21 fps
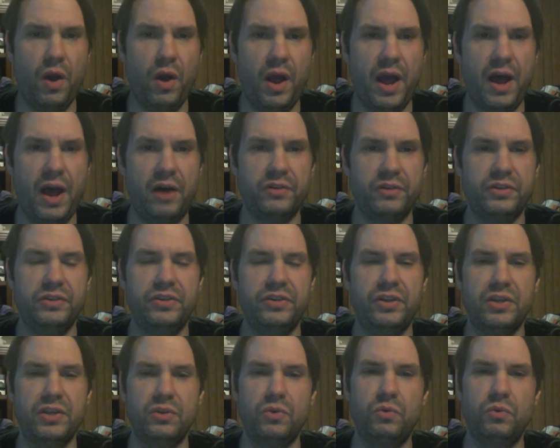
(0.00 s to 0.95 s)
how to
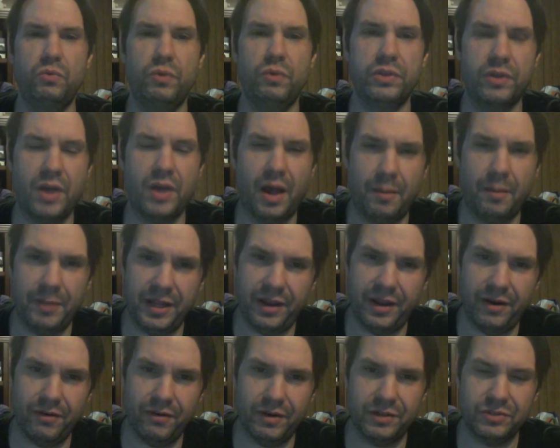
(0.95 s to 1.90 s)
deal with Kamala
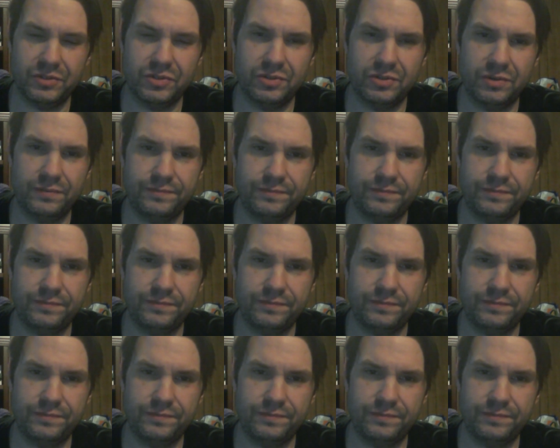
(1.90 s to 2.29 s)
Harris.